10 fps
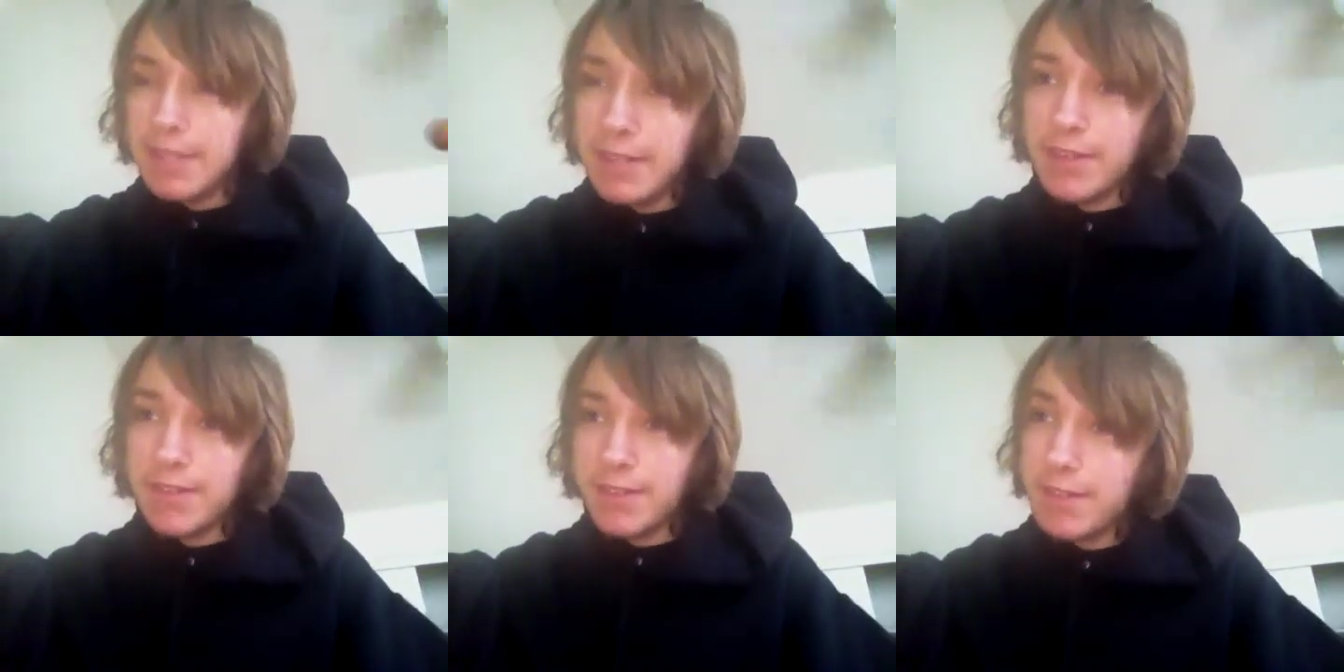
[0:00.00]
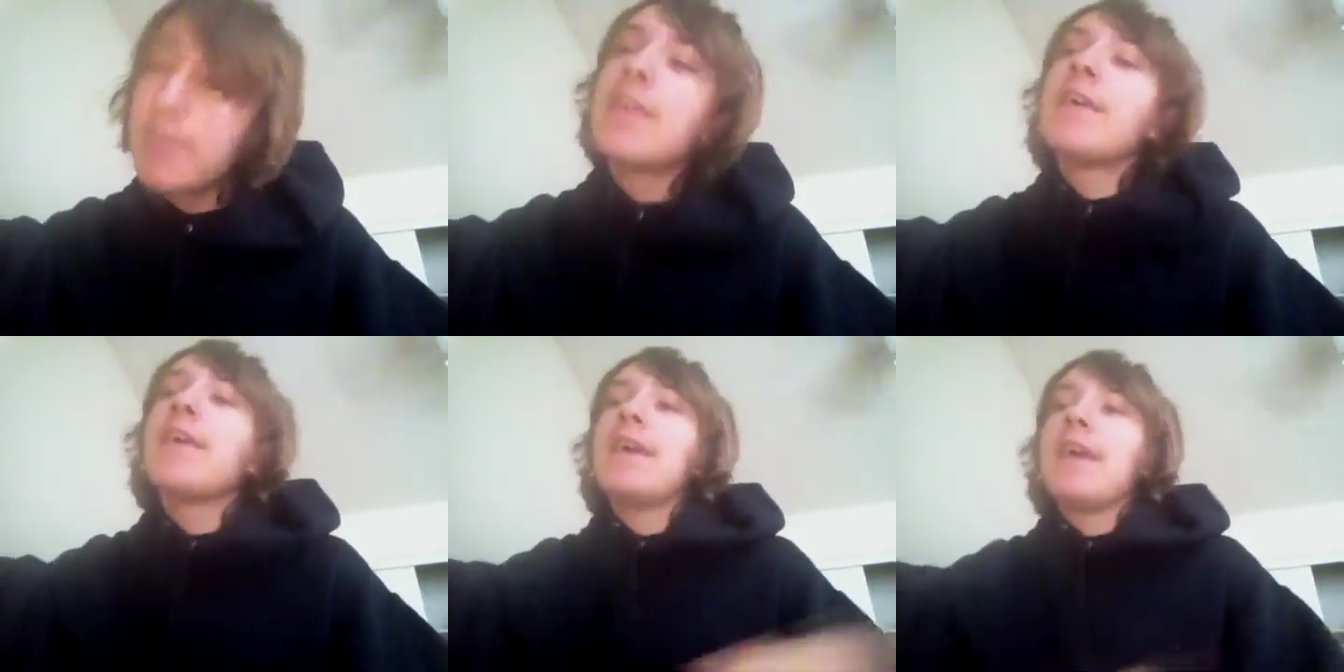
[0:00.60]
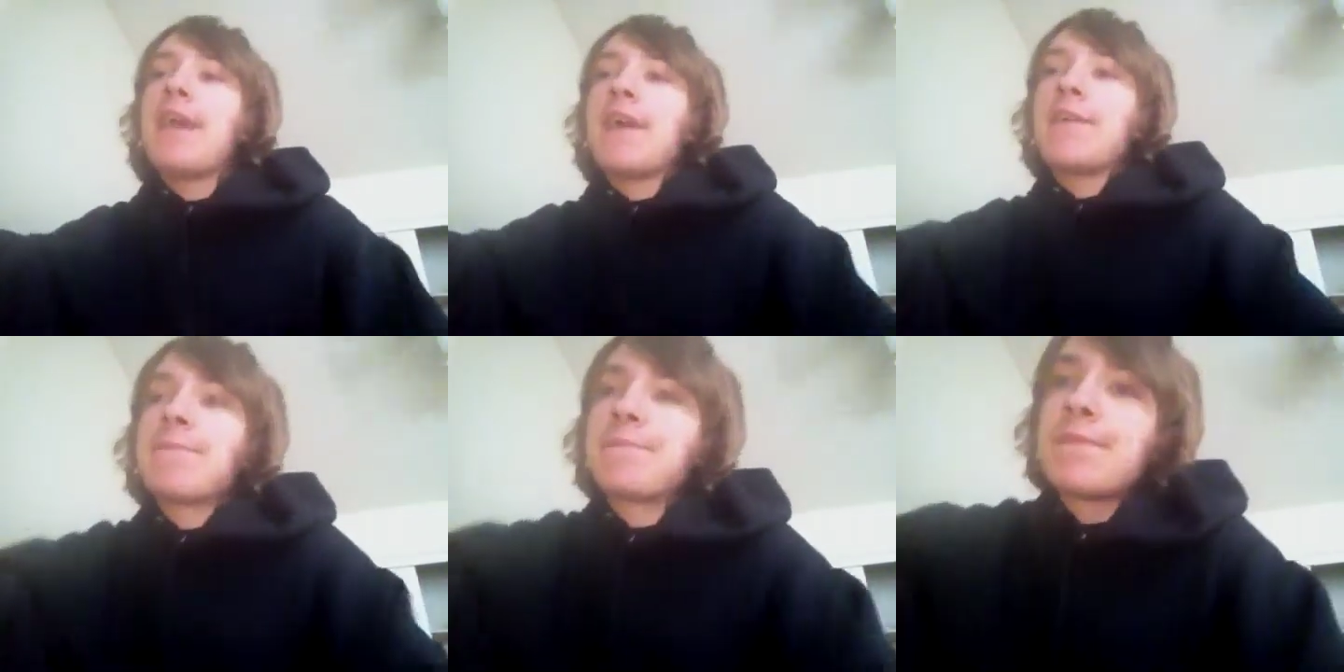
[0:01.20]
in it.
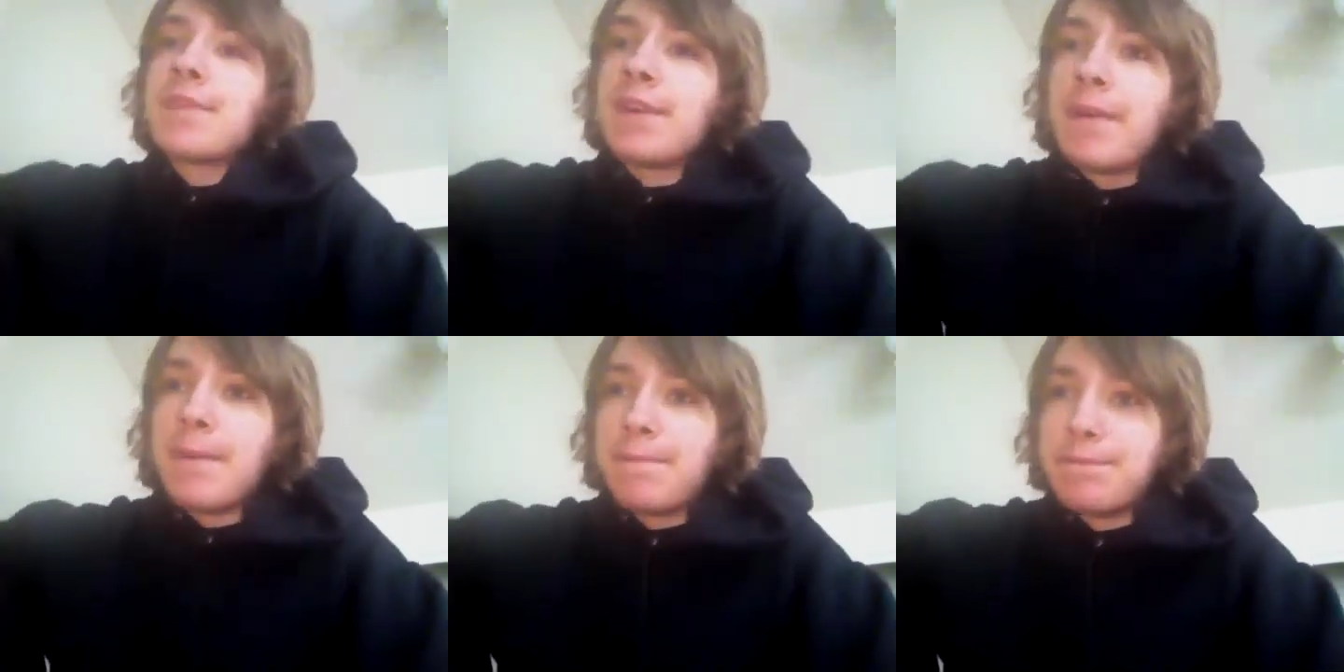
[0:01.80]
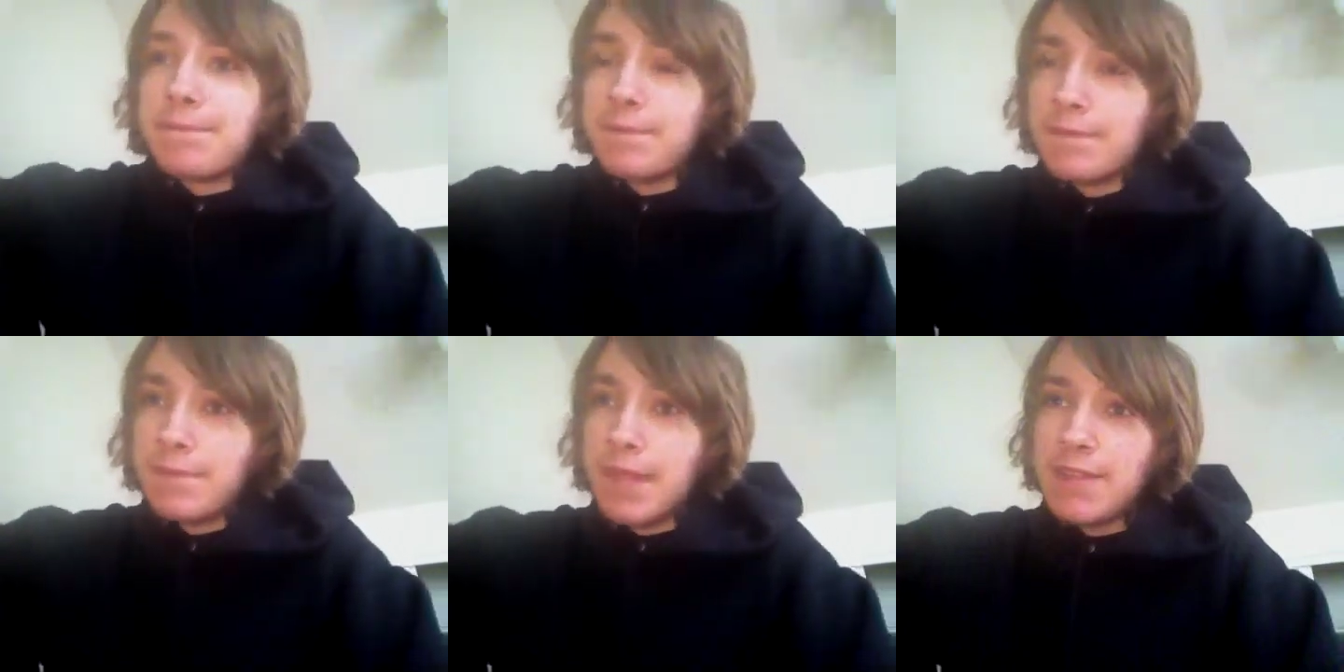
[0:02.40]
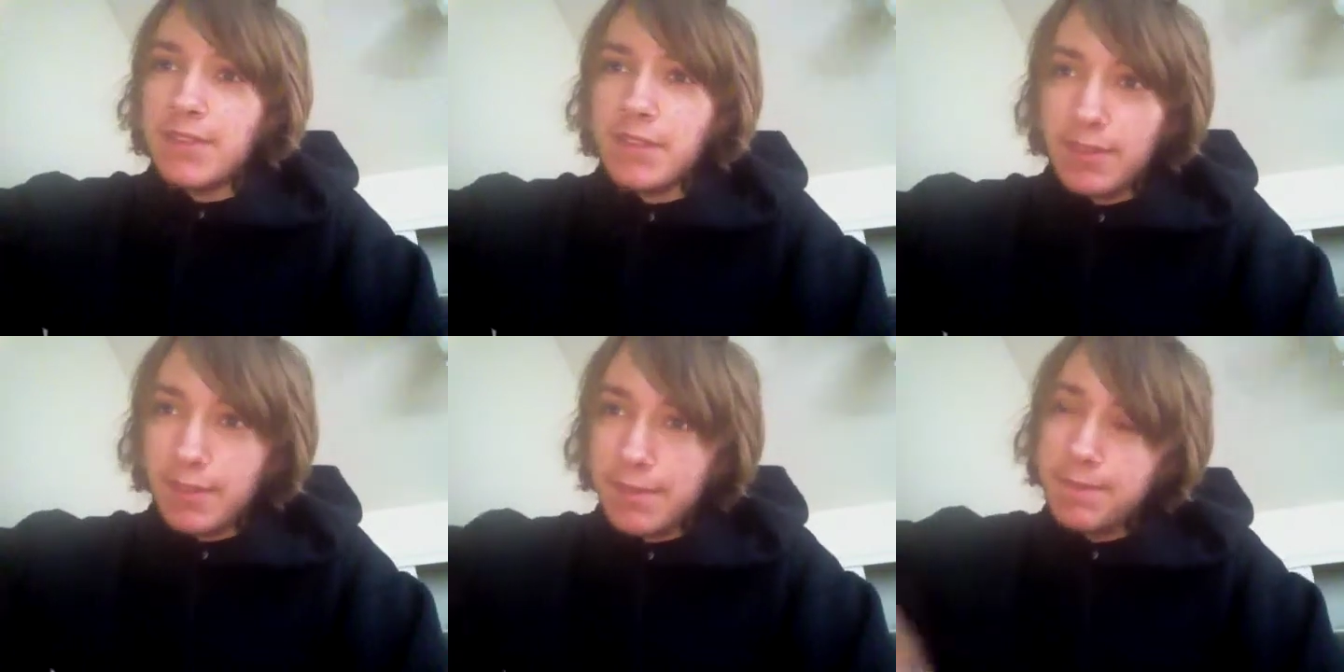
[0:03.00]
And that's
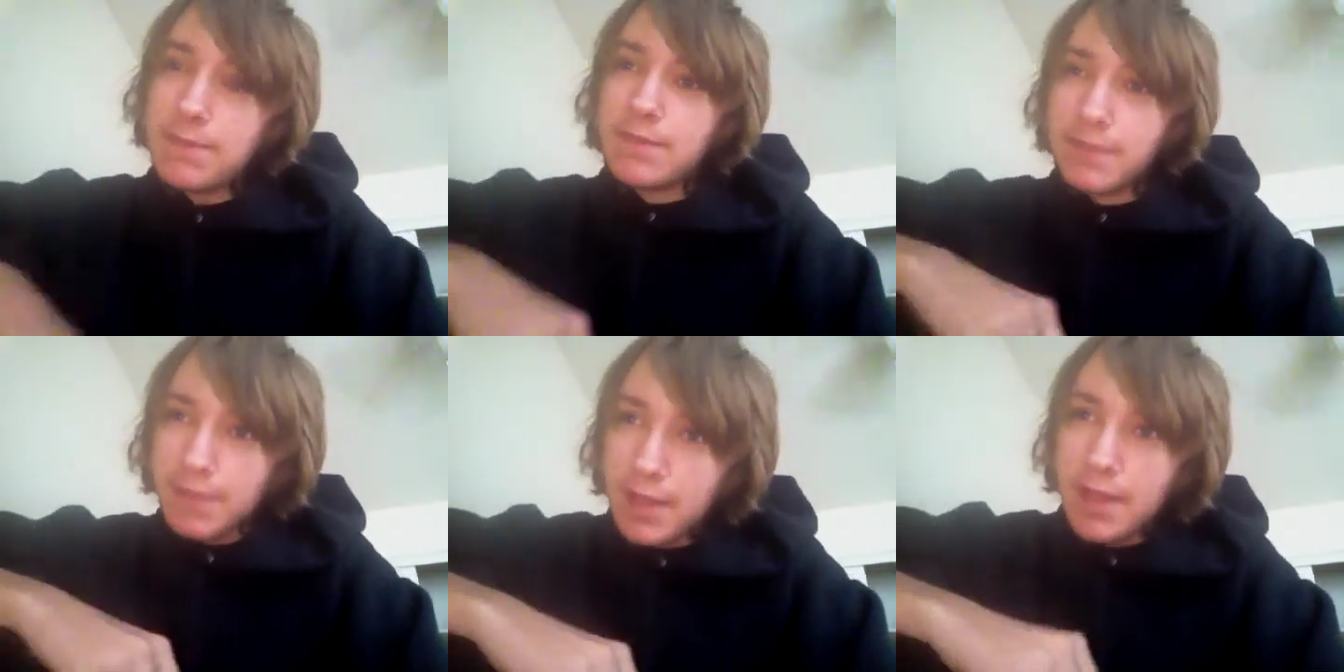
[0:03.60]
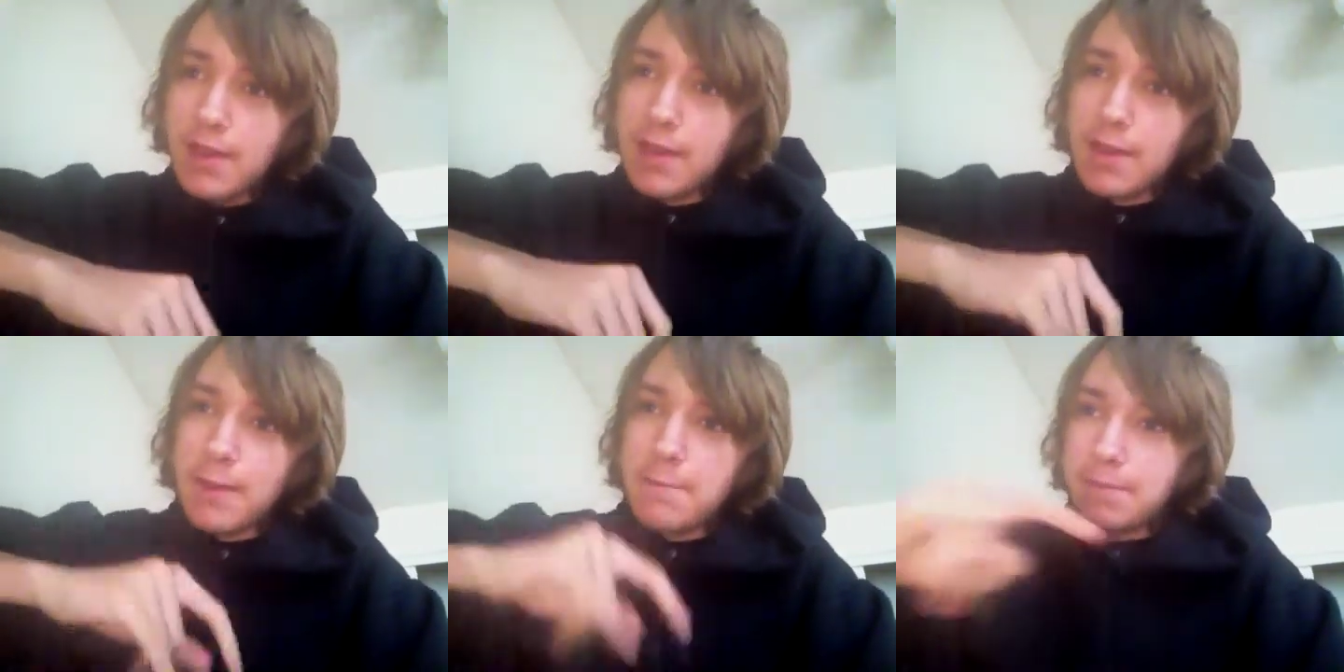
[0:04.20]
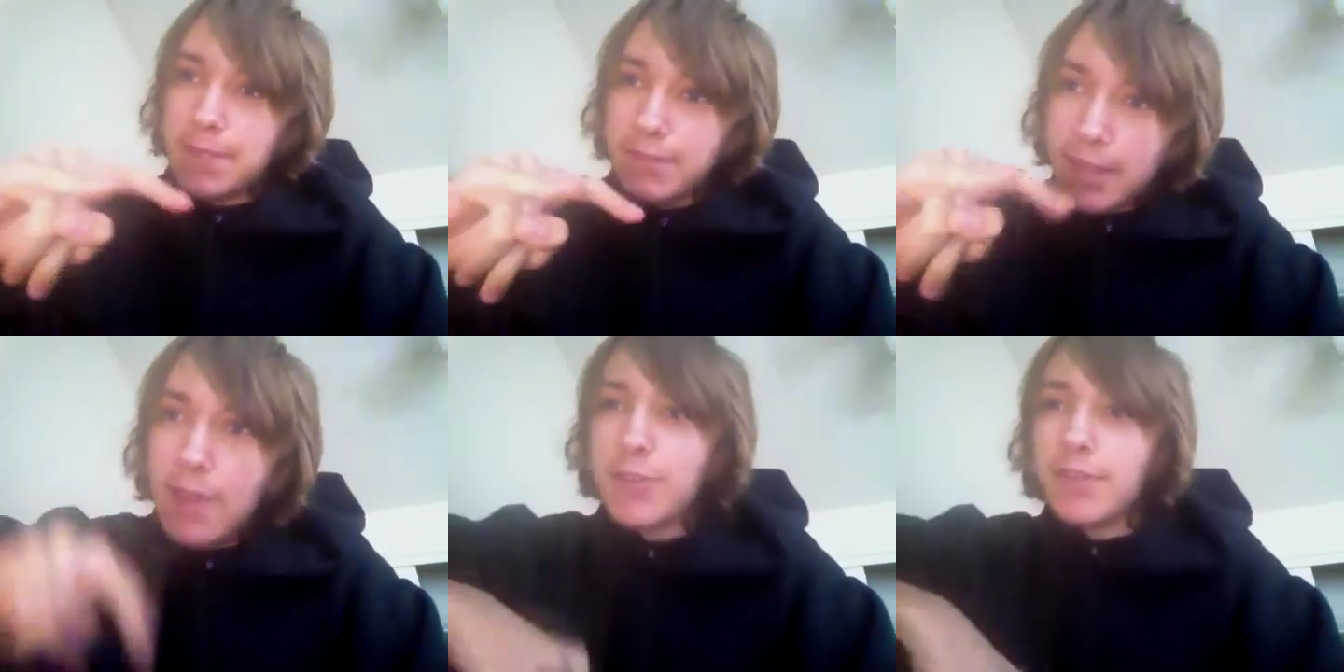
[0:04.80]
it. Peace
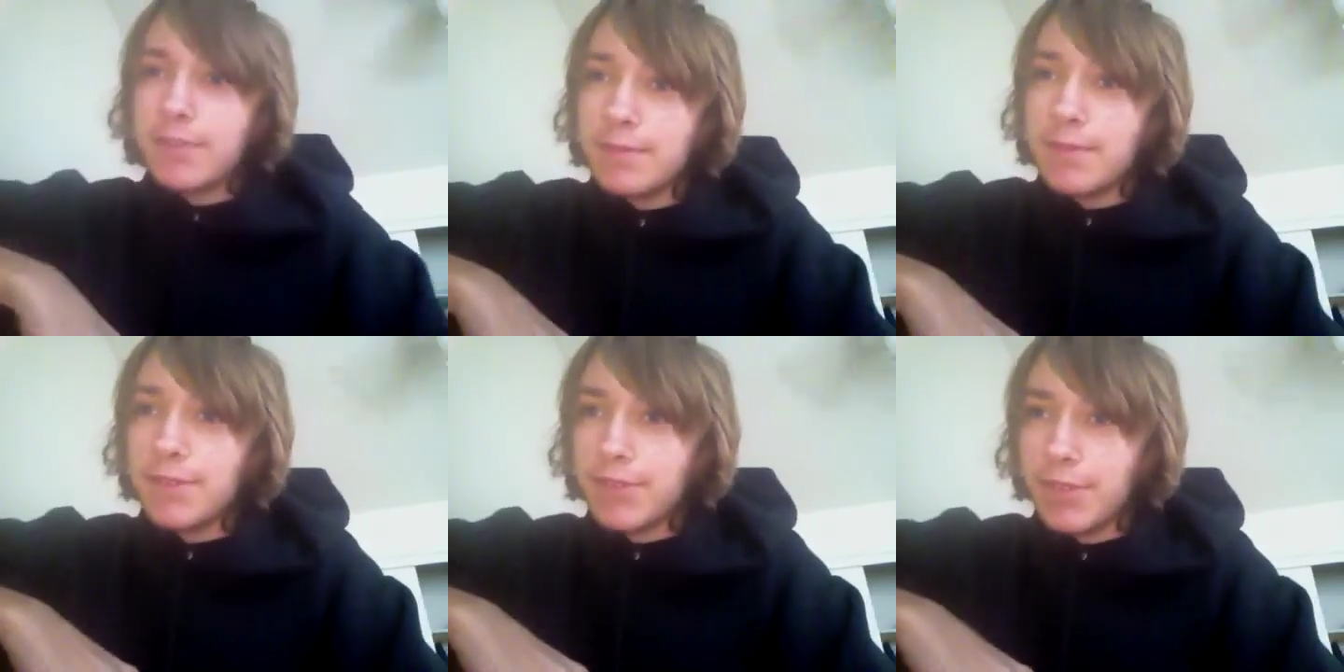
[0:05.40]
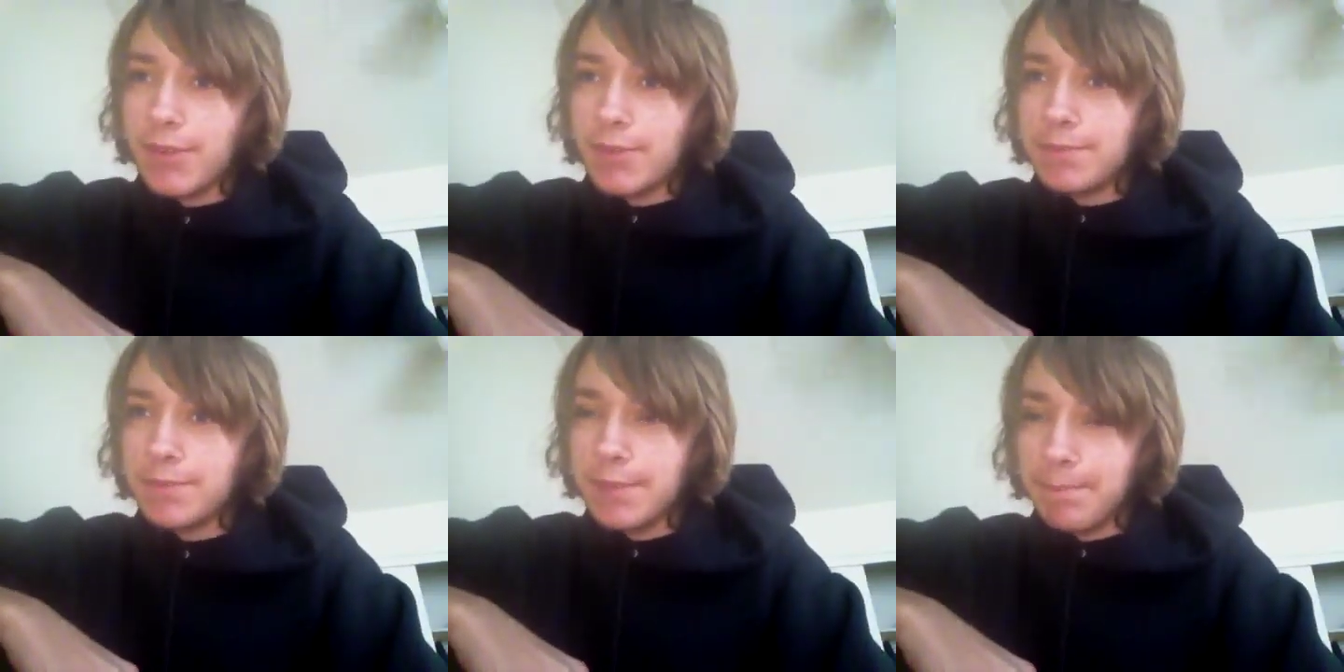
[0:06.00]
out. So, yeah.